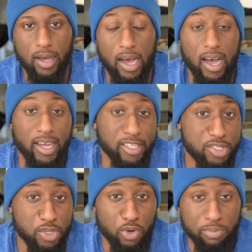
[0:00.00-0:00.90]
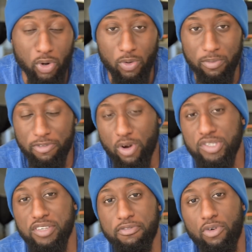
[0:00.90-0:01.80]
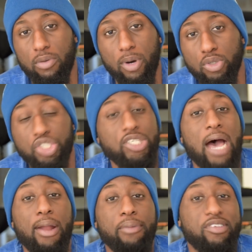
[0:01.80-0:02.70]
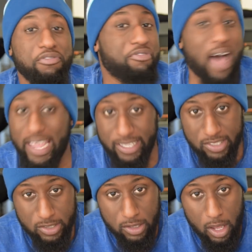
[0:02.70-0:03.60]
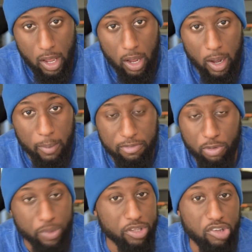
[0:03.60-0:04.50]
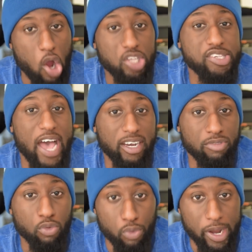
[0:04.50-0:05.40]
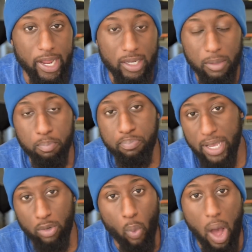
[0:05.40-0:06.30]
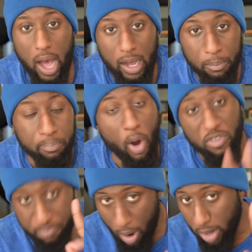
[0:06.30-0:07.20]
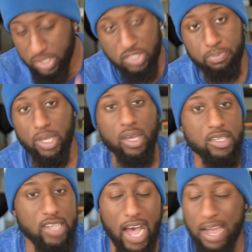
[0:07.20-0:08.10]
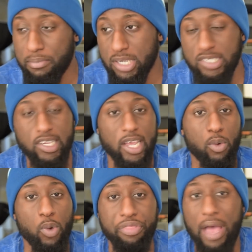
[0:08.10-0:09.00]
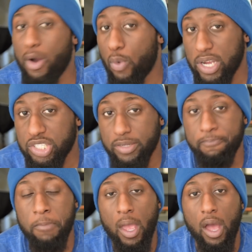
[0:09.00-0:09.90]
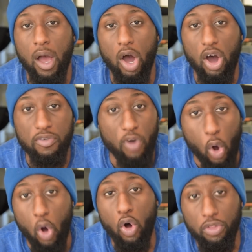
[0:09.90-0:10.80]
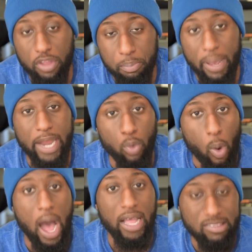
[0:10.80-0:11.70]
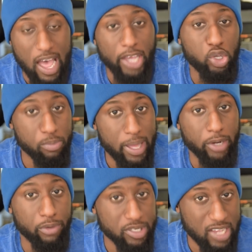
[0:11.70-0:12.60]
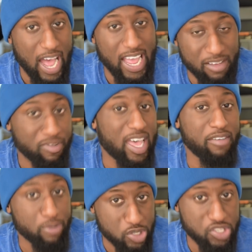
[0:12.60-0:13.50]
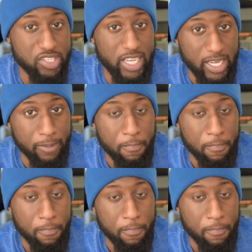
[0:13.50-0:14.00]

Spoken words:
All right, so boom. First and foremost, shout out to Vice for the Dark Side of the Ring, Benoit. Both parts, because I must say, without question, of all the Benoit documentaries I have ever seen,